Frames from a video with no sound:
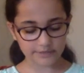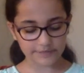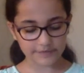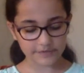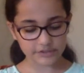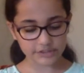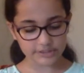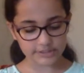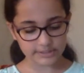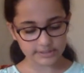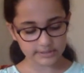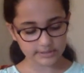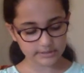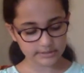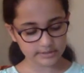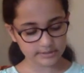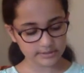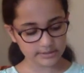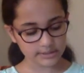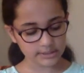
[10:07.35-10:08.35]
on the cheek.
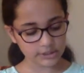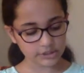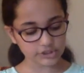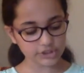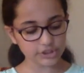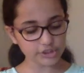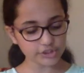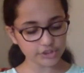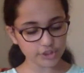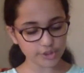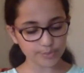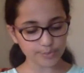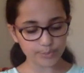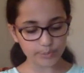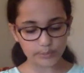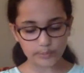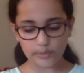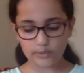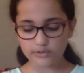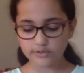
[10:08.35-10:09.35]
She shook
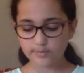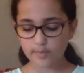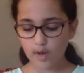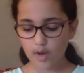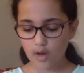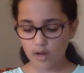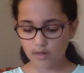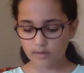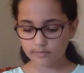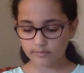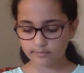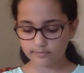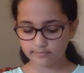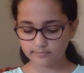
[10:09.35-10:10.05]
Bruno's paw.